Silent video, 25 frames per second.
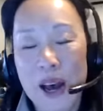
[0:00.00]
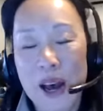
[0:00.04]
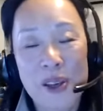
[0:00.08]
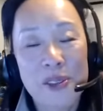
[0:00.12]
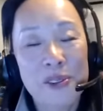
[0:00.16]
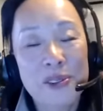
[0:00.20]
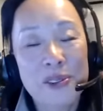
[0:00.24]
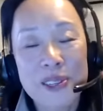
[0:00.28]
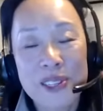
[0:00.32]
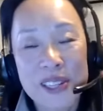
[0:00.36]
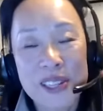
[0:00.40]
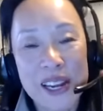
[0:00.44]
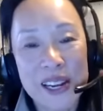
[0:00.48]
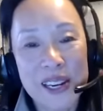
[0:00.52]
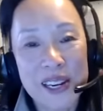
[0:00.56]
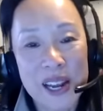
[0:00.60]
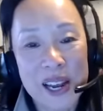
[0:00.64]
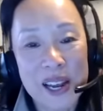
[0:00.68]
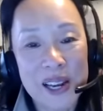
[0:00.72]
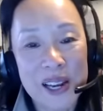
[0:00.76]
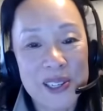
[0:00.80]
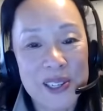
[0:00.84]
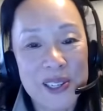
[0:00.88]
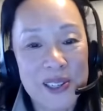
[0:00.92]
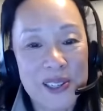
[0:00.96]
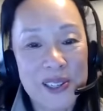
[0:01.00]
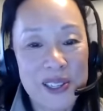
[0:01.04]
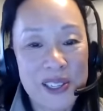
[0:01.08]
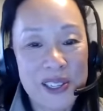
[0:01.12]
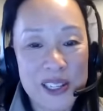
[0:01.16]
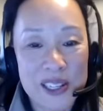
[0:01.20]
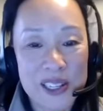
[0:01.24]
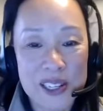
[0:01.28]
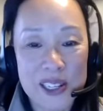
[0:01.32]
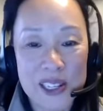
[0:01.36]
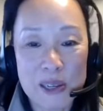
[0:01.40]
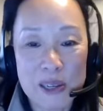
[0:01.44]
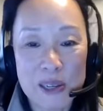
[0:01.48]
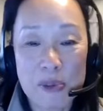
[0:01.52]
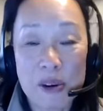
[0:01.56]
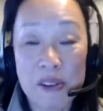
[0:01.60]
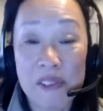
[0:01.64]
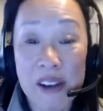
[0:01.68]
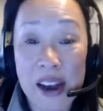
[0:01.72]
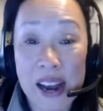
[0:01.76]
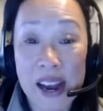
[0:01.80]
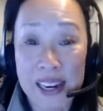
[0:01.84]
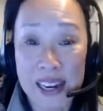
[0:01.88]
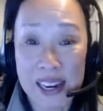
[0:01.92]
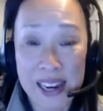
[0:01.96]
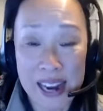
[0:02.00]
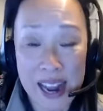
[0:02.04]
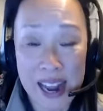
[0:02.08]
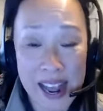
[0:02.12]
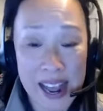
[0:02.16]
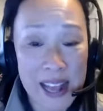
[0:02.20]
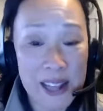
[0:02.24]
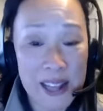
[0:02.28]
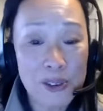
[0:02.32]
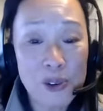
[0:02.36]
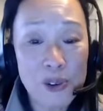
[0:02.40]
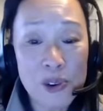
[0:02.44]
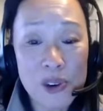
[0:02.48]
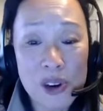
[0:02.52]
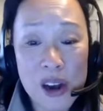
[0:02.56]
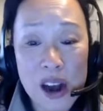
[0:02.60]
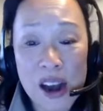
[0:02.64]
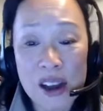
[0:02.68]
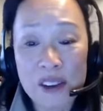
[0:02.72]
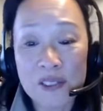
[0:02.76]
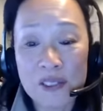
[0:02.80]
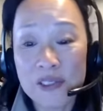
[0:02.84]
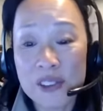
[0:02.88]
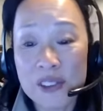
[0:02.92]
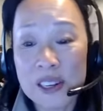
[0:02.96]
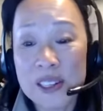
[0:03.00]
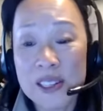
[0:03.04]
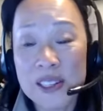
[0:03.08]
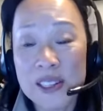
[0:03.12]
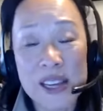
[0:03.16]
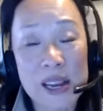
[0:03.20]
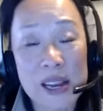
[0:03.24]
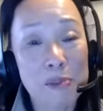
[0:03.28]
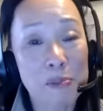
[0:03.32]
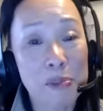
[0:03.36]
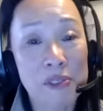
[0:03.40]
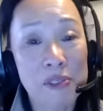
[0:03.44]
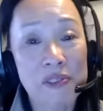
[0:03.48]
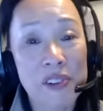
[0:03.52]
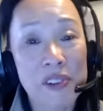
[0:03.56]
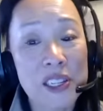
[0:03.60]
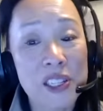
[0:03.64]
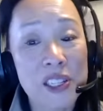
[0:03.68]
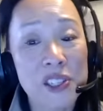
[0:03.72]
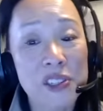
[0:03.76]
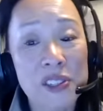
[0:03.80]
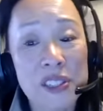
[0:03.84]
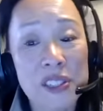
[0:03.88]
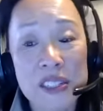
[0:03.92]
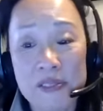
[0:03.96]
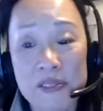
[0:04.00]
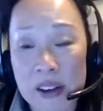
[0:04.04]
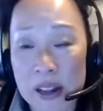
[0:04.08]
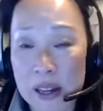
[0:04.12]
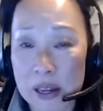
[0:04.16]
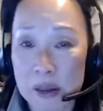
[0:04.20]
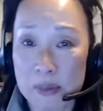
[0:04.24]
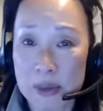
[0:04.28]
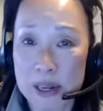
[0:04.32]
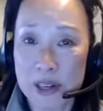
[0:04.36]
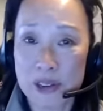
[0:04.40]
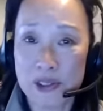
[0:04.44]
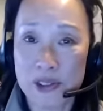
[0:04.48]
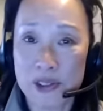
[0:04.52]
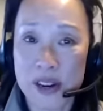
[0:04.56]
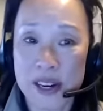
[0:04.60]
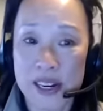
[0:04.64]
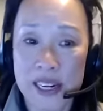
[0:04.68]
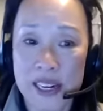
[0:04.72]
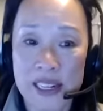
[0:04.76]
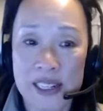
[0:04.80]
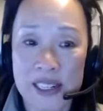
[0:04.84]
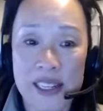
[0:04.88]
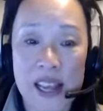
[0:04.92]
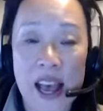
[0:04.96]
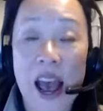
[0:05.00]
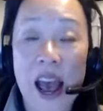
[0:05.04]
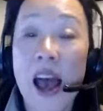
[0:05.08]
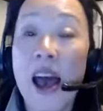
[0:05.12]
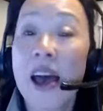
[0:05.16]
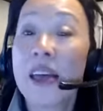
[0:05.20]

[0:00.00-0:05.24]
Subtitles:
other state agencies to provide an annual conference and professional development trainings